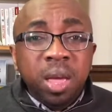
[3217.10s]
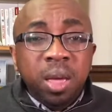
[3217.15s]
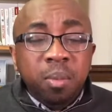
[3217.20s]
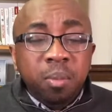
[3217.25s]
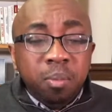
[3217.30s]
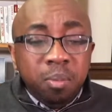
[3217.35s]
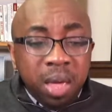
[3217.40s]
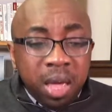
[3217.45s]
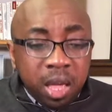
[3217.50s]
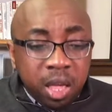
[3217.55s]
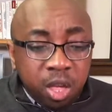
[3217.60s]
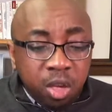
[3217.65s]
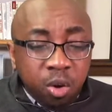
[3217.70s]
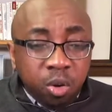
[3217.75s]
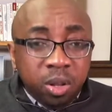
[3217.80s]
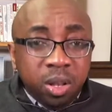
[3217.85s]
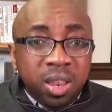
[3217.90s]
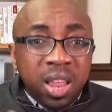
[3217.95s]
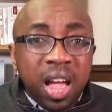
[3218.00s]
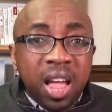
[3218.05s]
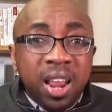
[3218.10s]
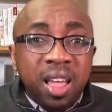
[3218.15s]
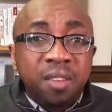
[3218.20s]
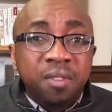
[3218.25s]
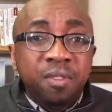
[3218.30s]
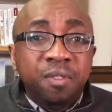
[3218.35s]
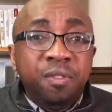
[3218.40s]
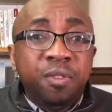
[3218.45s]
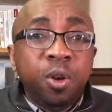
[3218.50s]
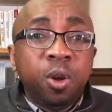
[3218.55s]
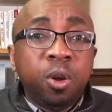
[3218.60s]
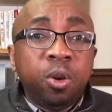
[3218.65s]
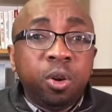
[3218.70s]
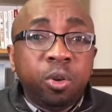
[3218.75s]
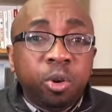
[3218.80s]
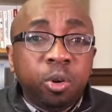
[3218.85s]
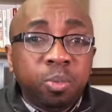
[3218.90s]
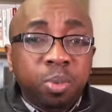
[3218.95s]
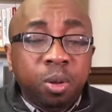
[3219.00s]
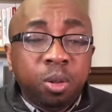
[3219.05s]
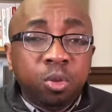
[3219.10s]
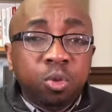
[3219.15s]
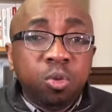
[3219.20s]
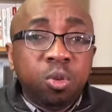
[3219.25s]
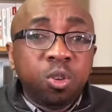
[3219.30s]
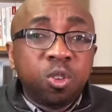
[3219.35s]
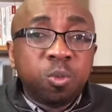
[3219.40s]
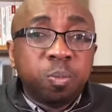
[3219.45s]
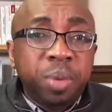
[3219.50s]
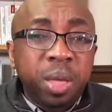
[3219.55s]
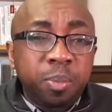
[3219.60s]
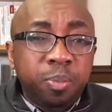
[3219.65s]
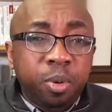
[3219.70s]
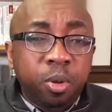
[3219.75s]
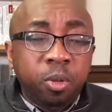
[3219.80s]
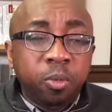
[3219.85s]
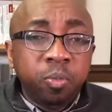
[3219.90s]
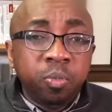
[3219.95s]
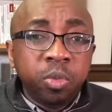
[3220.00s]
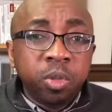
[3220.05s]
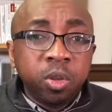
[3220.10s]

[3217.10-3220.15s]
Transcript: make your data vulnerable to those people.